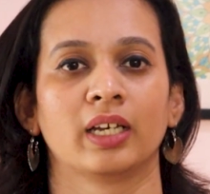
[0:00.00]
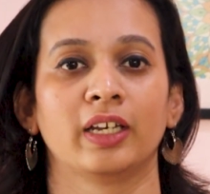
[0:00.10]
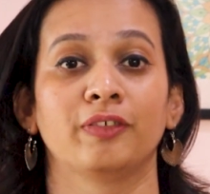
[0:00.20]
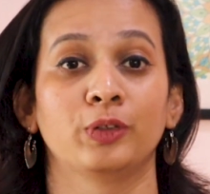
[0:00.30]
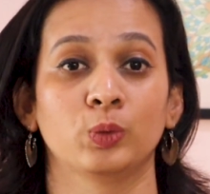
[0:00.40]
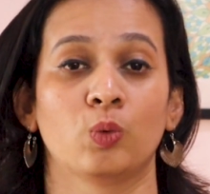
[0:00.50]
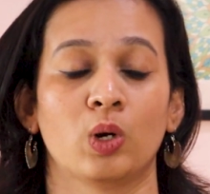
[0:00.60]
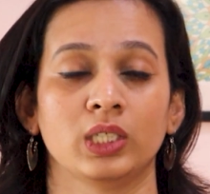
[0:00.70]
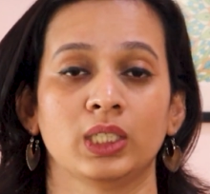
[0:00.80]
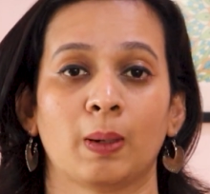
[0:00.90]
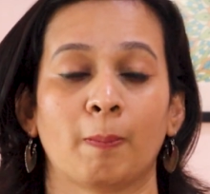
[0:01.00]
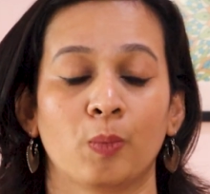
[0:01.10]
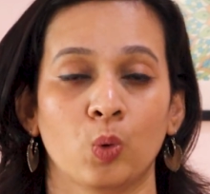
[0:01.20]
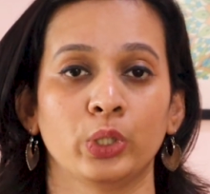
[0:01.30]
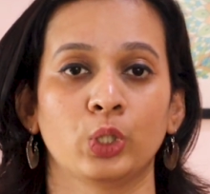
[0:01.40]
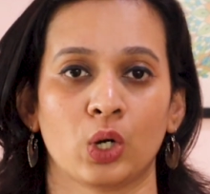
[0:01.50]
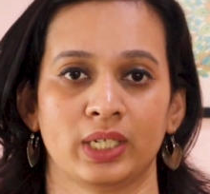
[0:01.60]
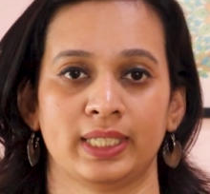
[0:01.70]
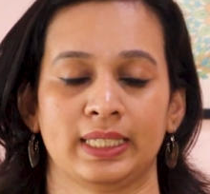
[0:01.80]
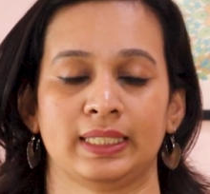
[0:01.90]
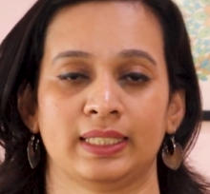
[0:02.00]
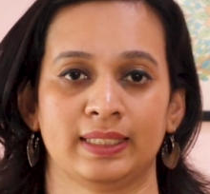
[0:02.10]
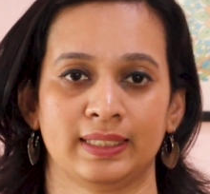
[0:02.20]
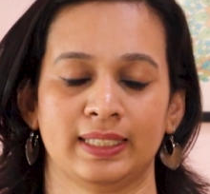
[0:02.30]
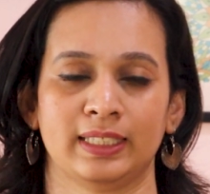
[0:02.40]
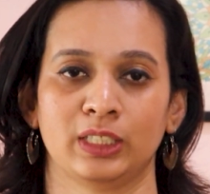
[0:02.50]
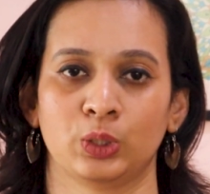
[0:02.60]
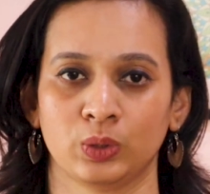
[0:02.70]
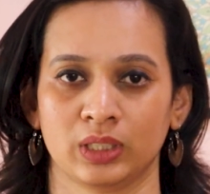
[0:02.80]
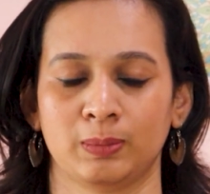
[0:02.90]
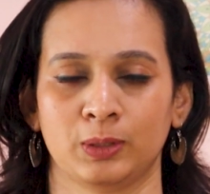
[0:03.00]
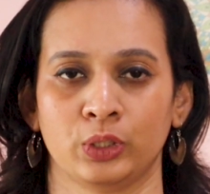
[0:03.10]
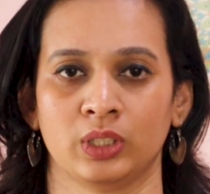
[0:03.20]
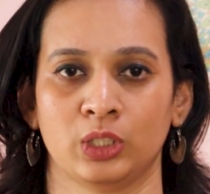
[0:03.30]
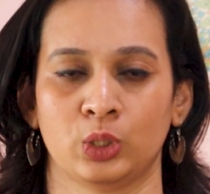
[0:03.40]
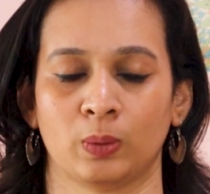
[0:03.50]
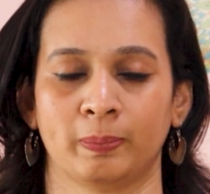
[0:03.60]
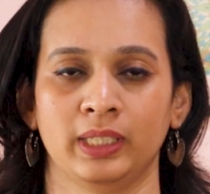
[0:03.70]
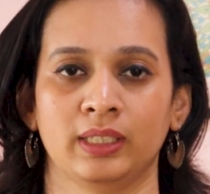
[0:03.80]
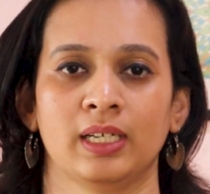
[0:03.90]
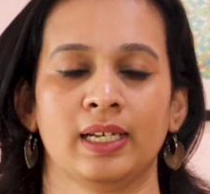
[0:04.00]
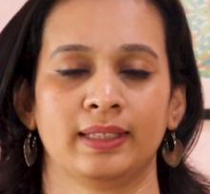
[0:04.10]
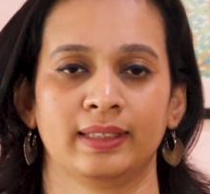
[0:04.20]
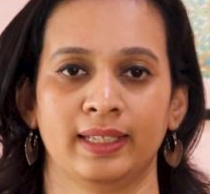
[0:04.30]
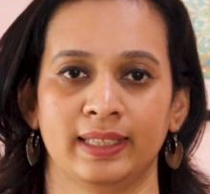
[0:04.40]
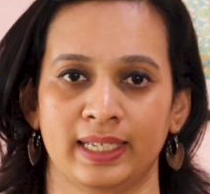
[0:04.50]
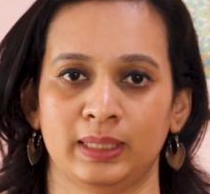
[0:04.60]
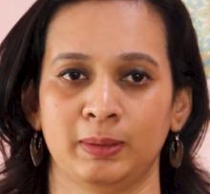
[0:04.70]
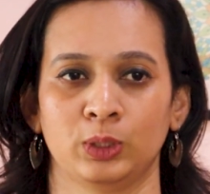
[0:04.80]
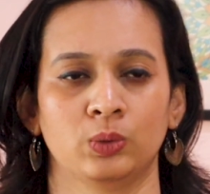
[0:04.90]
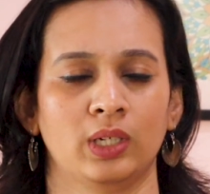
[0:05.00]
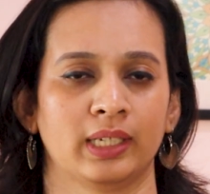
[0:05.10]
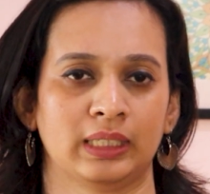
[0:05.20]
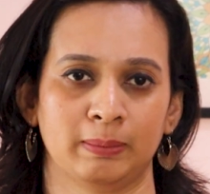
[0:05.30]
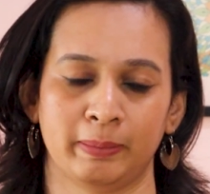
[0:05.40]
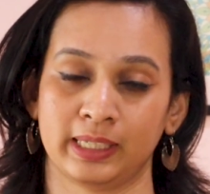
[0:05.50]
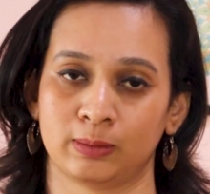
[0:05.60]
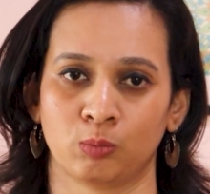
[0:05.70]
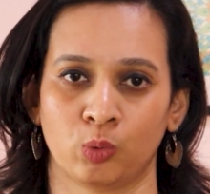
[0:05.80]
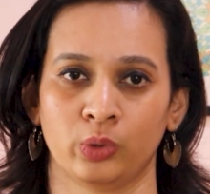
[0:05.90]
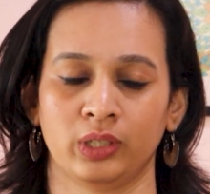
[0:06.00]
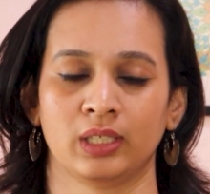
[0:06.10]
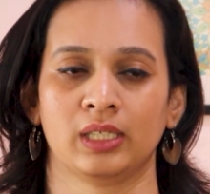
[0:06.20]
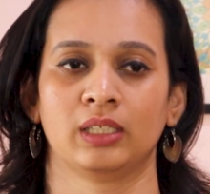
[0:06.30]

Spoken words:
If you want more content related to this particular topic, then let me know. I can make more.